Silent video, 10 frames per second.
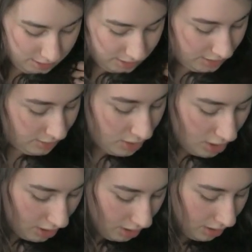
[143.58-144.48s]
this out.
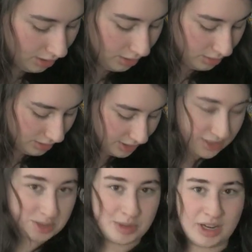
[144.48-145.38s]
Uh-oh. That
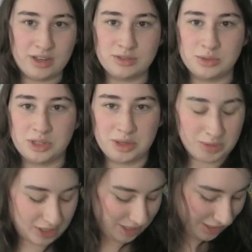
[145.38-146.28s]
says my high school name
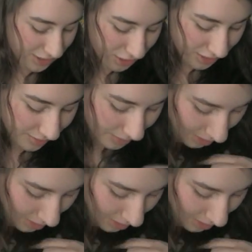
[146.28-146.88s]
on it. I should...